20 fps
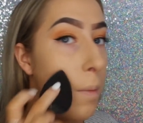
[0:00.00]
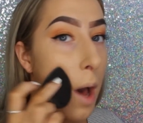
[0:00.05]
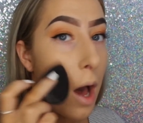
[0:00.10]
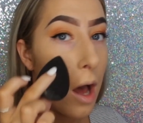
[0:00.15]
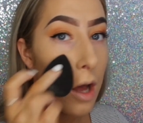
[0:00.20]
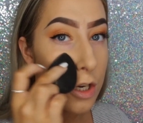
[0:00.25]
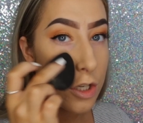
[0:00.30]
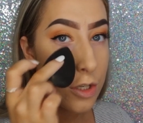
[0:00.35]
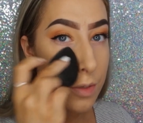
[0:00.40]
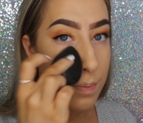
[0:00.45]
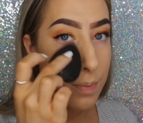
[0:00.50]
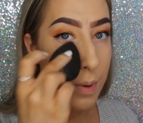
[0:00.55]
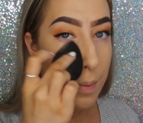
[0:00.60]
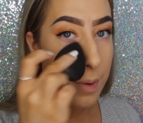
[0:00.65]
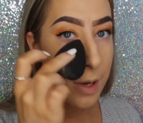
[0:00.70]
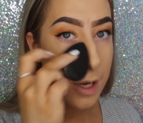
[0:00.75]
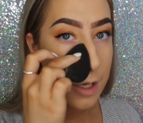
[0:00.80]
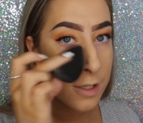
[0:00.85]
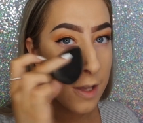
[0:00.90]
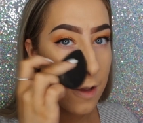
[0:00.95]
much, but
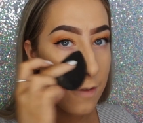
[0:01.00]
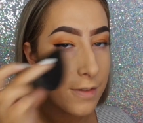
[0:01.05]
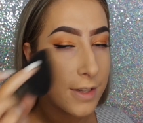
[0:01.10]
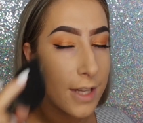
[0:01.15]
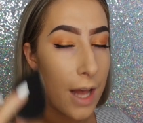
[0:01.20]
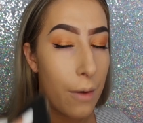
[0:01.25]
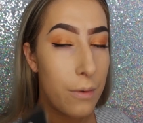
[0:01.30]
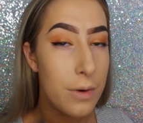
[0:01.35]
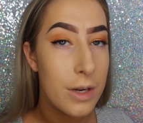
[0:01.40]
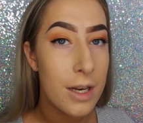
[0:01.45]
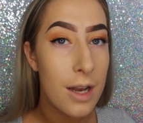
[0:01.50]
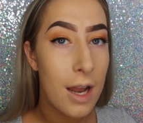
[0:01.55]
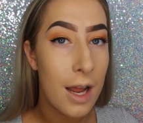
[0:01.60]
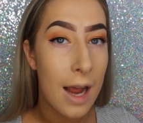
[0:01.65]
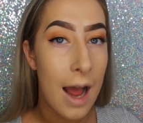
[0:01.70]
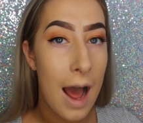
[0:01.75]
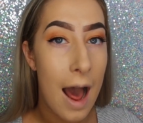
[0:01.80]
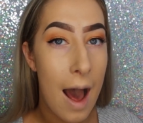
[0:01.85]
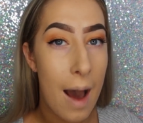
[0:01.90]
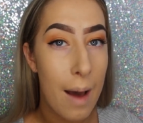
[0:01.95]
because I've sounded
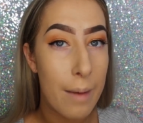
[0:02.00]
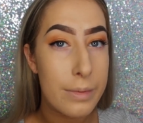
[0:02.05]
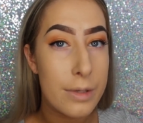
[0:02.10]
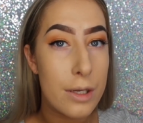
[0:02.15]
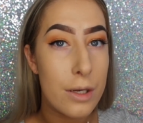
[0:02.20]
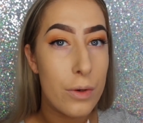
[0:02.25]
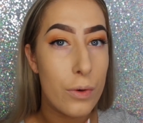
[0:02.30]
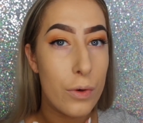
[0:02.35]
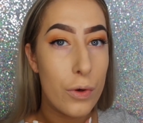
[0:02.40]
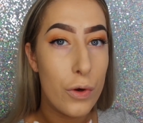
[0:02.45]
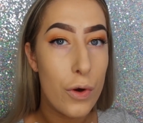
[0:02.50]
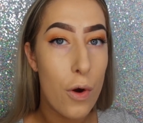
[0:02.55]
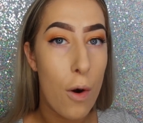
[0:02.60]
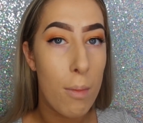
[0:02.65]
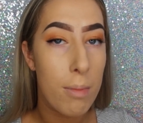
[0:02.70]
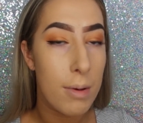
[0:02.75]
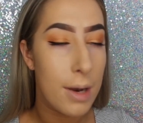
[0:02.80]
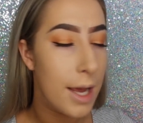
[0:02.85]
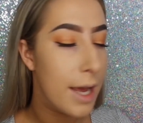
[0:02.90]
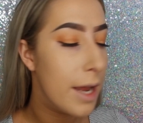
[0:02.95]
like an absolute
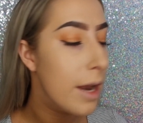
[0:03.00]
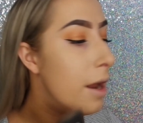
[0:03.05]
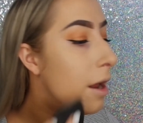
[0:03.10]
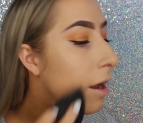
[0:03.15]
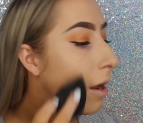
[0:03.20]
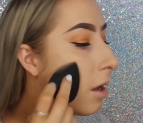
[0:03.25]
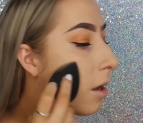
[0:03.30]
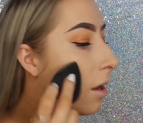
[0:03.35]
goblin,